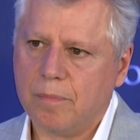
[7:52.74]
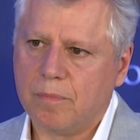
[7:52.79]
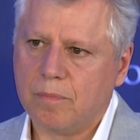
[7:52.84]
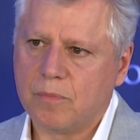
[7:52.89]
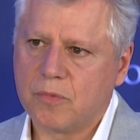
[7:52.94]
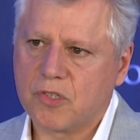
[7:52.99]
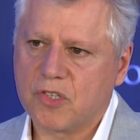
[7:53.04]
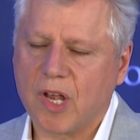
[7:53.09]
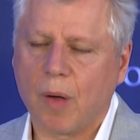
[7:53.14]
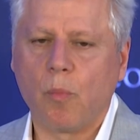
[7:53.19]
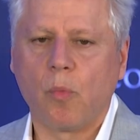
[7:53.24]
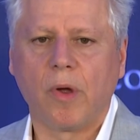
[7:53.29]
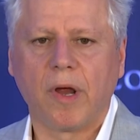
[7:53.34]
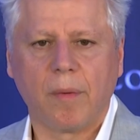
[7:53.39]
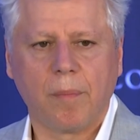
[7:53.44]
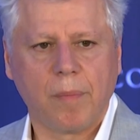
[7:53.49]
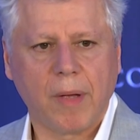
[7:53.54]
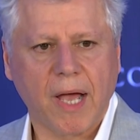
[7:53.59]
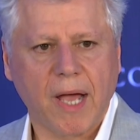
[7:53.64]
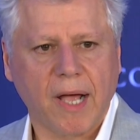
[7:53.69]

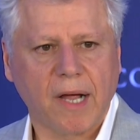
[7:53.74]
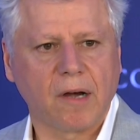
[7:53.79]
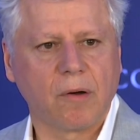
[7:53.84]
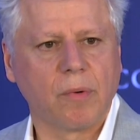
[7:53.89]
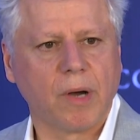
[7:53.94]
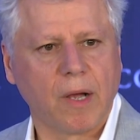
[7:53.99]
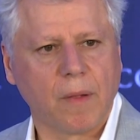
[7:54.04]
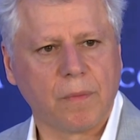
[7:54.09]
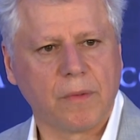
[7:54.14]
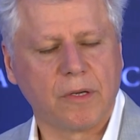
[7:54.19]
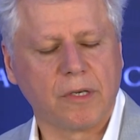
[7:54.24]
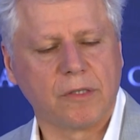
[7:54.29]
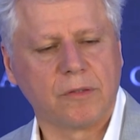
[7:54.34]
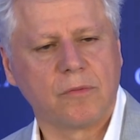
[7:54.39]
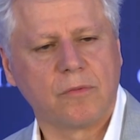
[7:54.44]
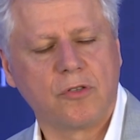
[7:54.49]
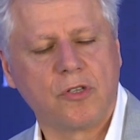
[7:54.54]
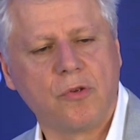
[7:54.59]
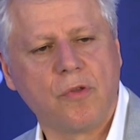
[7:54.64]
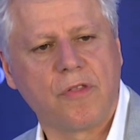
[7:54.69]
somewhere back around the
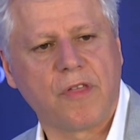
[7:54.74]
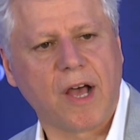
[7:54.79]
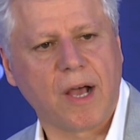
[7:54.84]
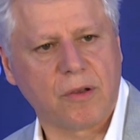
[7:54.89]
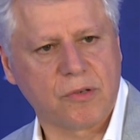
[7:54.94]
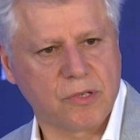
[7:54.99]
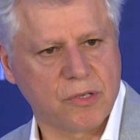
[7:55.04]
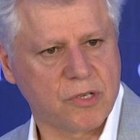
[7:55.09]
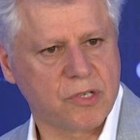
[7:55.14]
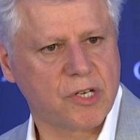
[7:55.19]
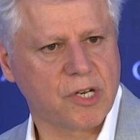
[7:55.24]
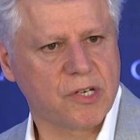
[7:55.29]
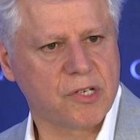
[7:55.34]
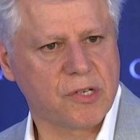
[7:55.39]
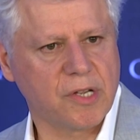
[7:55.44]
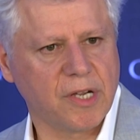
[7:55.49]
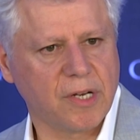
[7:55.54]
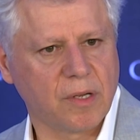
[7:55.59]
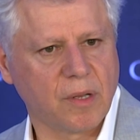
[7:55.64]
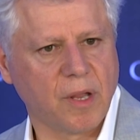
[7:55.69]

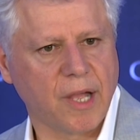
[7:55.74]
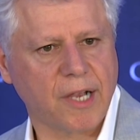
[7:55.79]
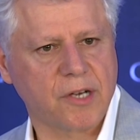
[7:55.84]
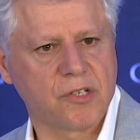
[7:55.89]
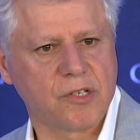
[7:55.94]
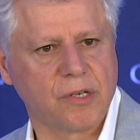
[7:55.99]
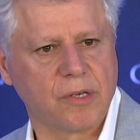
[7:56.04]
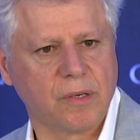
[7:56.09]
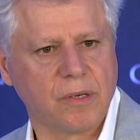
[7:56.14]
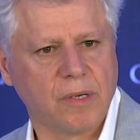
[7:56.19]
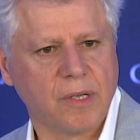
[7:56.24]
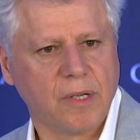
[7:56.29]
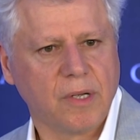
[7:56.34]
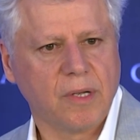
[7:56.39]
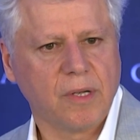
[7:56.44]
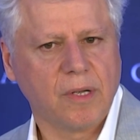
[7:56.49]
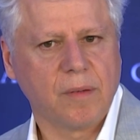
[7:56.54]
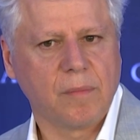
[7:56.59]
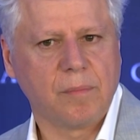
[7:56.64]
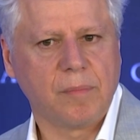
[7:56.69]
2016 election,
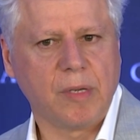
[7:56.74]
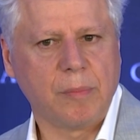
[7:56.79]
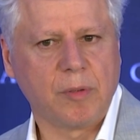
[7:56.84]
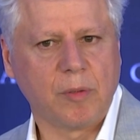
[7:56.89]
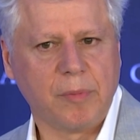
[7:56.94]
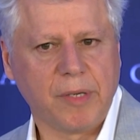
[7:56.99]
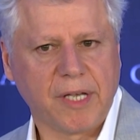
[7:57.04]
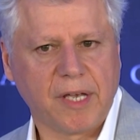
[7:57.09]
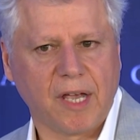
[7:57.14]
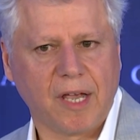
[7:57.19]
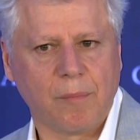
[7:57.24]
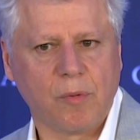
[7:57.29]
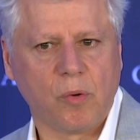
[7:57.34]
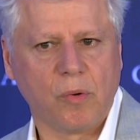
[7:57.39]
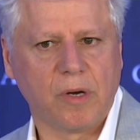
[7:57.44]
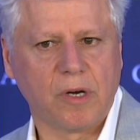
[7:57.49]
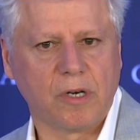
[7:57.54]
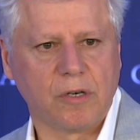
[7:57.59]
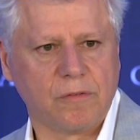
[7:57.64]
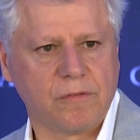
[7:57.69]
people became
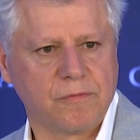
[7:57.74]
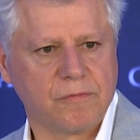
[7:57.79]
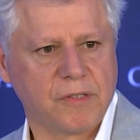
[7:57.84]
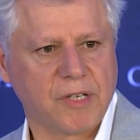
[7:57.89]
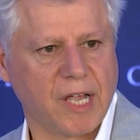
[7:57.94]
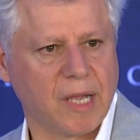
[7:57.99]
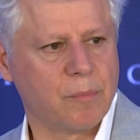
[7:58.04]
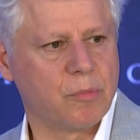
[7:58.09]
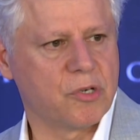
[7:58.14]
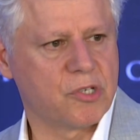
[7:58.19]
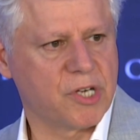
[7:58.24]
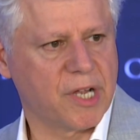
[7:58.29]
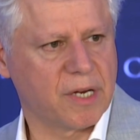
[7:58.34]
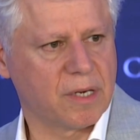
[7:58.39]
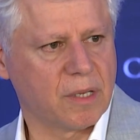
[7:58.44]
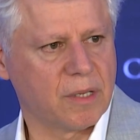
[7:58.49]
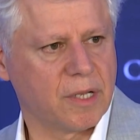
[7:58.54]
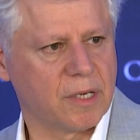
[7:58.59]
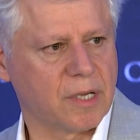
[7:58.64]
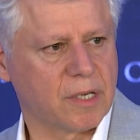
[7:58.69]
aware of Cambridge
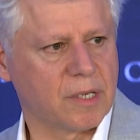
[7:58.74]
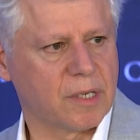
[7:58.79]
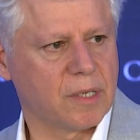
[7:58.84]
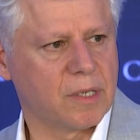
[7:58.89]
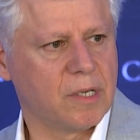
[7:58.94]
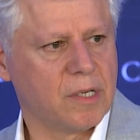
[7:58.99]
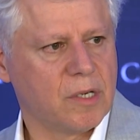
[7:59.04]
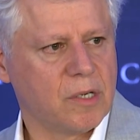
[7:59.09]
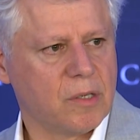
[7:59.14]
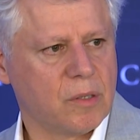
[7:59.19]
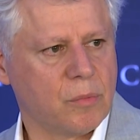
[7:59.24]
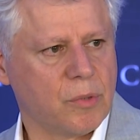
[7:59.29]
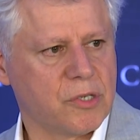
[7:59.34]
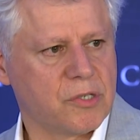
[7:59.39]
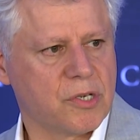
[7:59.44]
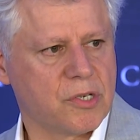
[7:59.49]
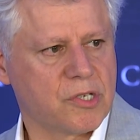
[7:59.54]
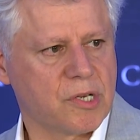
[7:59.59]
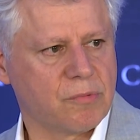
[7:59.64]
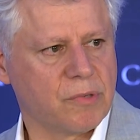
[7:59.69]
Analytica,
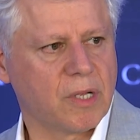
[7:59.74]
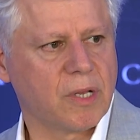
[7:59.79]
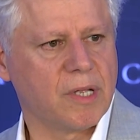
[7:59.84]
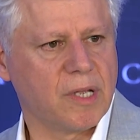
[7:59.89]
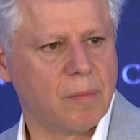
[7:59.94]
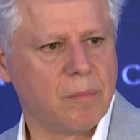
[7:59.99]
which is really a